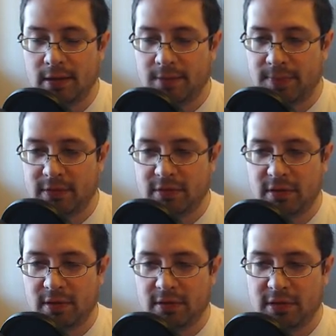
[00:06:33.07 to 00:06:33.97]
But
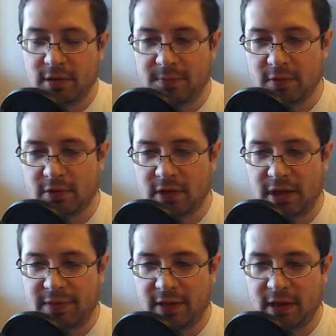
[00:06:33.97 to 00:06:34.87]
still, personally,
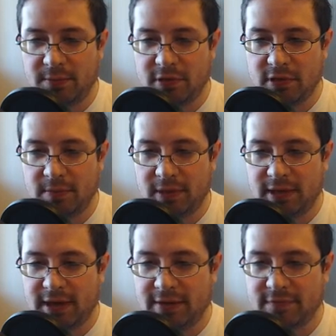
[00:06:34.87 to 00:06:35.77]
I think I would still play
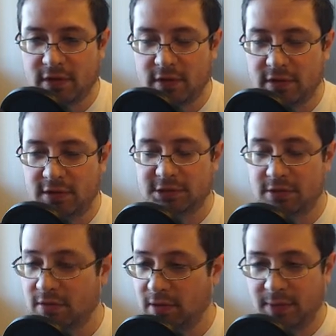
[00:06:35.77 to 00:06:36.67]
knight f6 here.
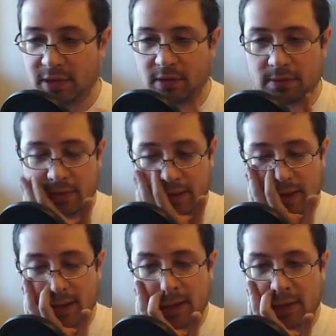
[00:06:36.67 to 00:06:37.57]
Just, I mean,
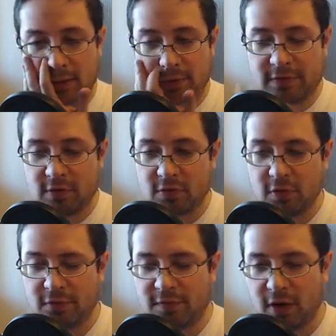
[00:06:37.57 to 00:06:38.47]
you're
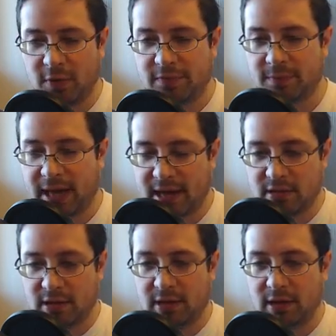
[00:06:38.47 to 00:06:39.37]
so far away from
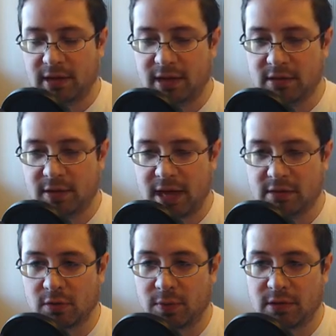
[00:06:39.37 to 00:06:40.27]
castling unless you
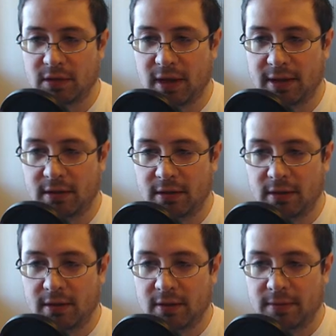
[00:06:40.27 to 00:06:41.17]
castle queenside.
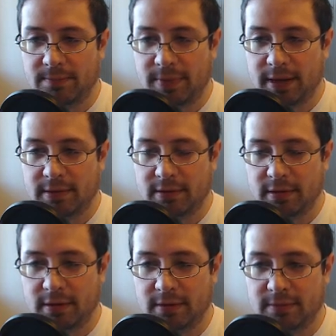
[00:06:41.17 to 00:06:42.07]
But
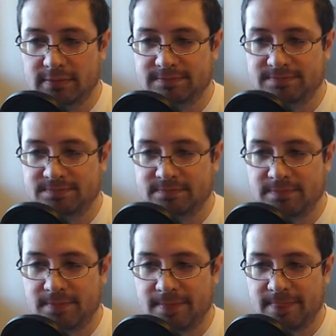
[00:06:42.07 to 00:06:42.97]

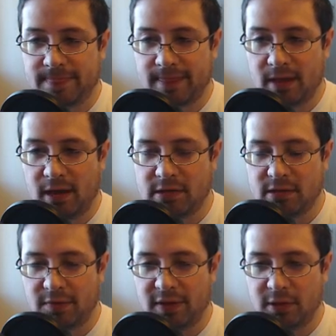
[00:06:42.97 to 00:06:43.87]
I
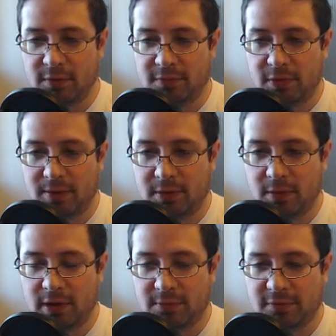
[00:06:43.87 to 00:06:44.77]
still think you would probably
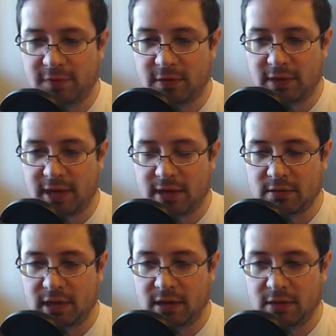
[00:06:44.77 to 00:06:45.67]
want to prefer to
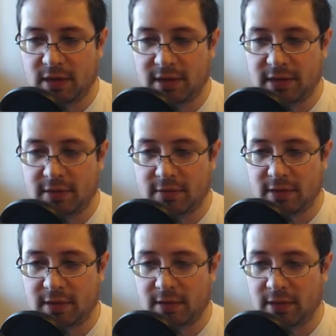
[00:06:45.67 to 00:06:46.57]
castle kingside here
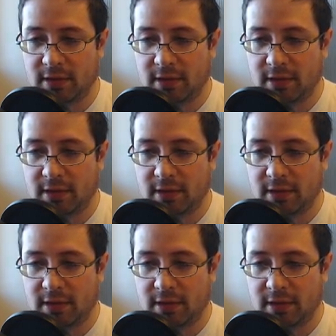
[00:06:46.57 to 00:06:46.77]
still.